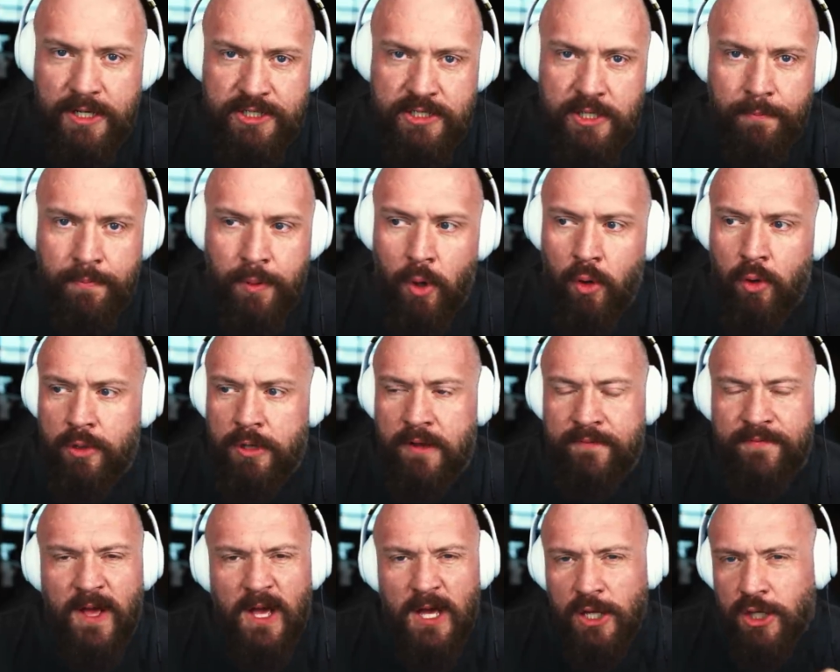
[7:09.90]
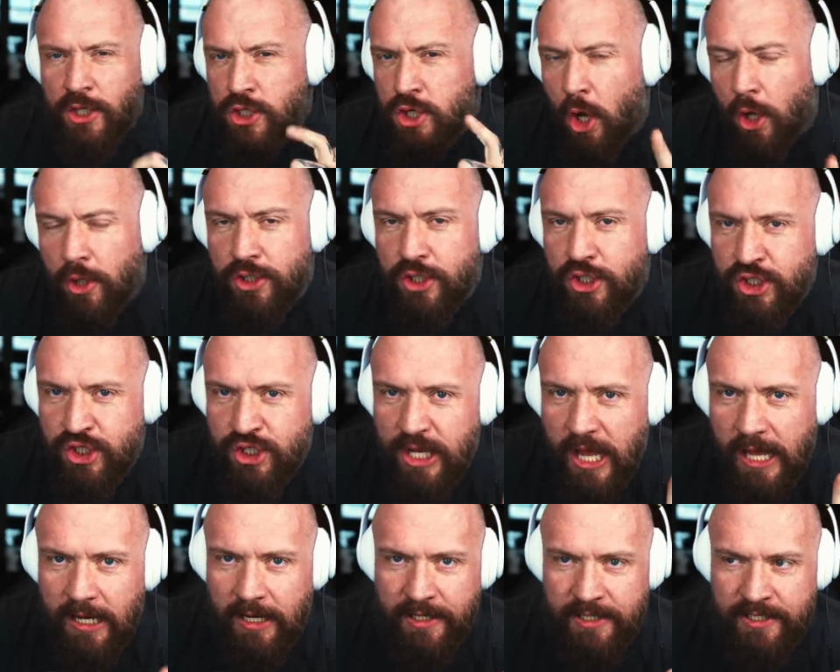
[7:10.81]
supportive, not
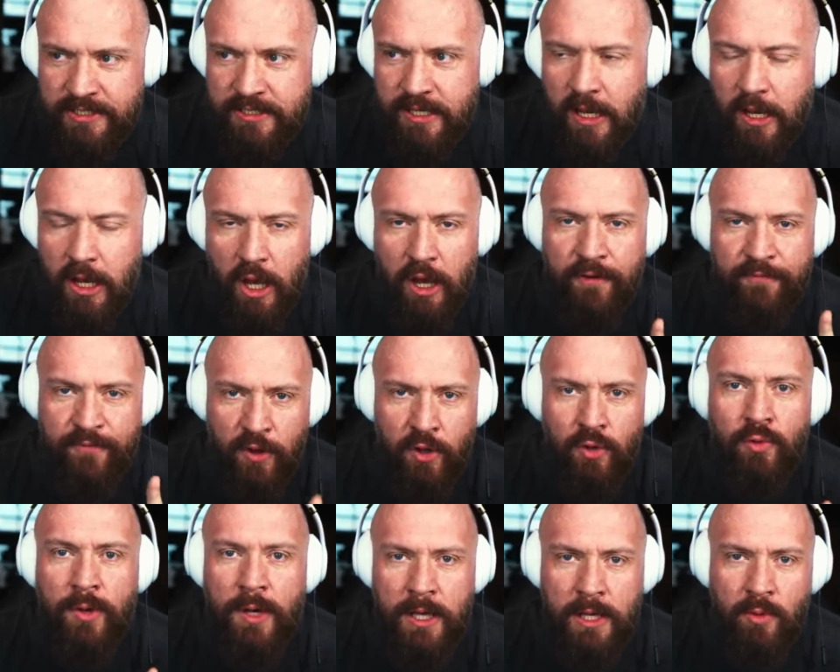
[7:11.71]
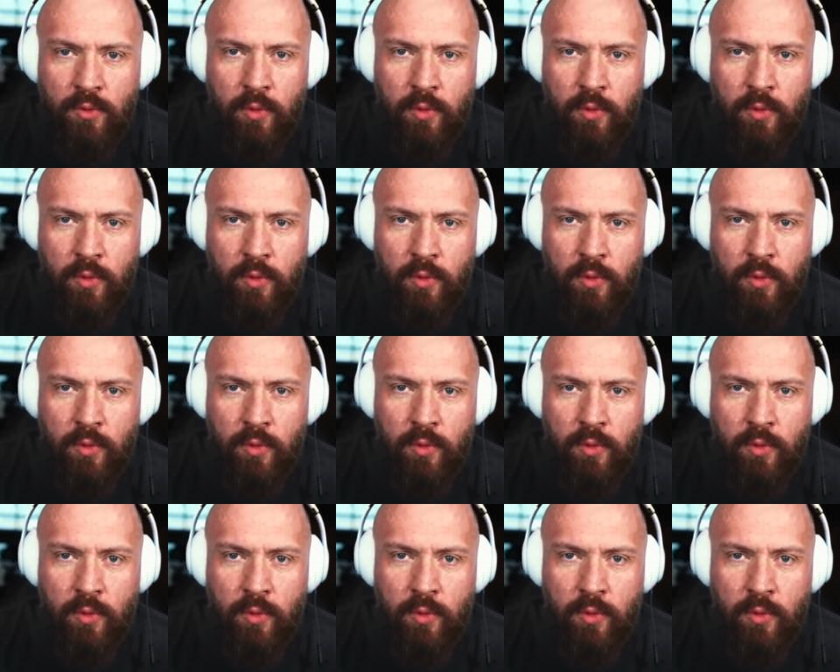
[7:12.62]
jealous of who he